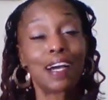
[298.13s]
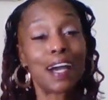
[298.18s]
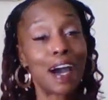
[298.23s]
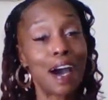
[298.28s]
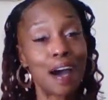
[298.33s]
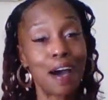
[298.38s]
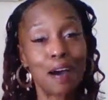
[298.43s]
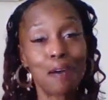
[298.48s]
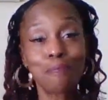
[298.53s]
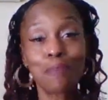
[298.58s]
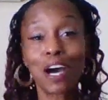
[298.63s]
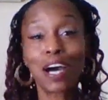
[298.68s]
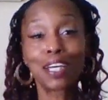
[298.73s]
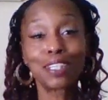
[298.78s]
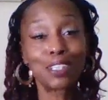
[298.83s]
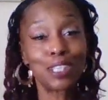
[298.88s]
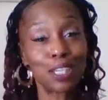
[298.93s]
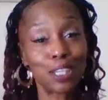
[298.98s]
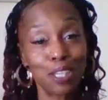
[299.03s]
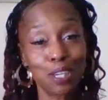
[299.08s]
come
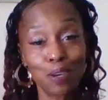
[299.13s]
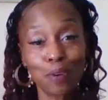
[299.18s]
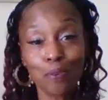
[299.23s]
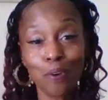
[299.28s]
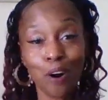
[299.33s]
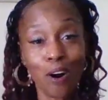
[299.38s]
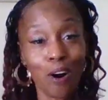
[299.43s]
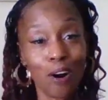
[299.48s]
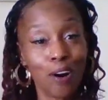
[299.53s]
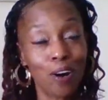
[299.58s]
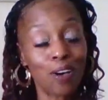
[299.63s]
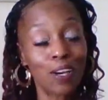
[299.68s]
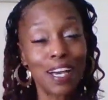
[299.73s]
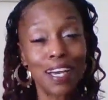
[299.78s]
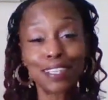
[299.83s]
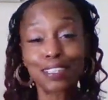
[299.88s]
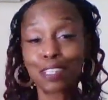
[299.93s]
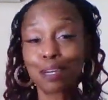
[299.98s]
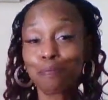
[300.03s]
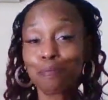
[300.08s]
unto you all,
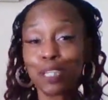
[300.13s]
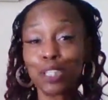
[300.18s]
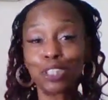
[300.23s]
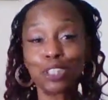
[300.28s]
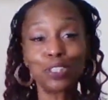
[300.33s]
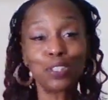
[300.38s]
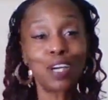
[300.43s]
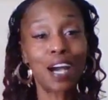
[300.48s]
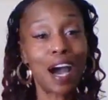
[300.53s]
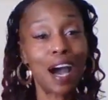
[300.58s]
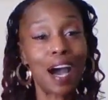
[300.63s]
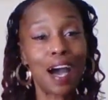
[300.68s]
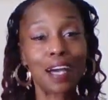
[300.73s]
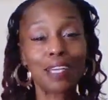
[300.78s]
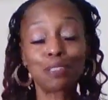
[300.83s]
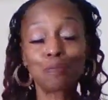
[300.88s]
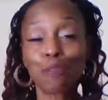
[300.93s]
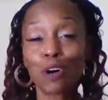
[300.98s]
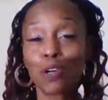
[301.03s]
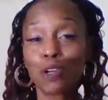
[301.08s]
to push you
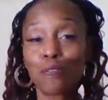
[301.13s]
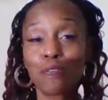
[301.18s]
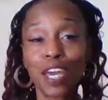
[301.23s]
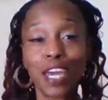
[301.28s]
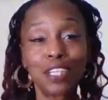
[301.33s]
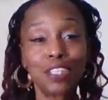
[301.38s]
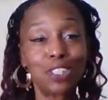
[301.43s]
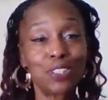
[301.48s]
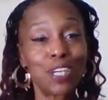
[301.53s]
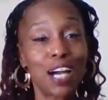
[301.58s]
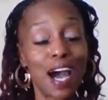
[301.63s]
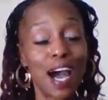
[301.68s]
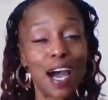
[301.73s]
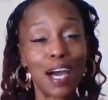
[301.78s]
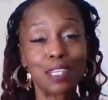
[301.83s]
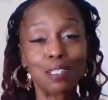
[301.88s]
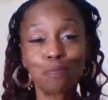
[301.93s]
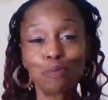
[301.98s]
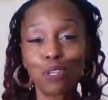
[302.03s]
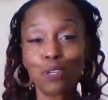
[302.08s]
guys, motivate you
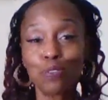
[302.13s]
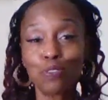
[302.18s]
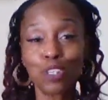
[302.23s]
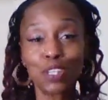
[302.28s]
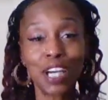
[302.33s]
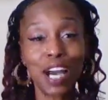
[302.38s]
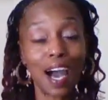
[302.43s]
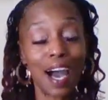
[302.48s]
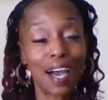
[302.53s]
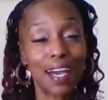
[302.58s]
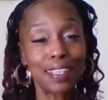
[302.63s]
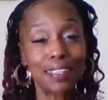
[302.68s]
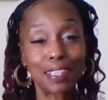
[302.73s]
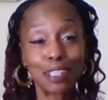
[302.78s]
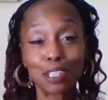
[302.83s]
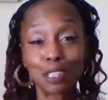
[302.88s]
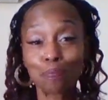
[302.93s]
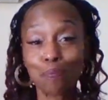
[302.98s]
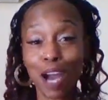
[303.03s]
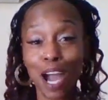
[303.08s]
guys, move you guys,
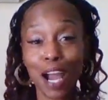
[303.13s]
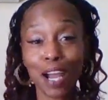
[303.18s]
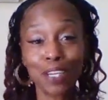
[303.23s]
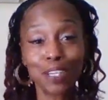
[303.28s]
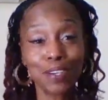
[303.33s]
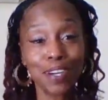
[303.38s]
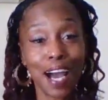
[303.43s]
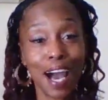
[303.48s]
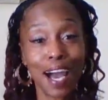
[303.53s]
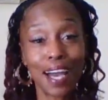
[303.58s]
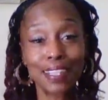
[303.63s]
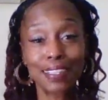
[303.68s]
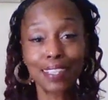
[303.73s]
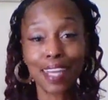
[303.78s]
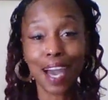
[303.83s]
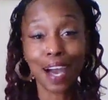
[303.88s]
inspire you guys